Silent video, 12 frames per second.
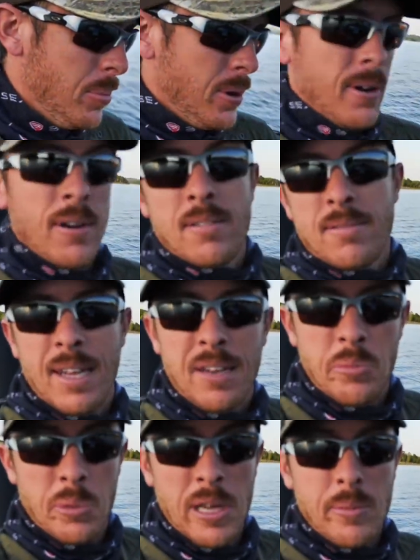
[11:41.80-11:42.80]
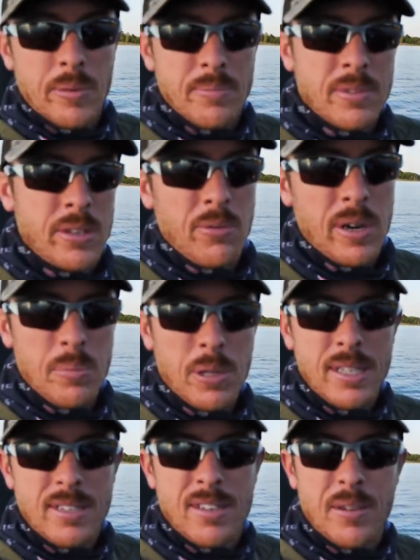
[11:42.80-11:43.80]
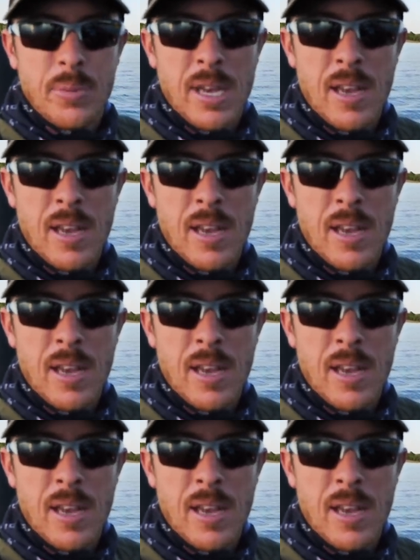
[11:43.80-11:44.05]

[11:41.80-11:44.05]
up here. I don't blame them. It's a great place to come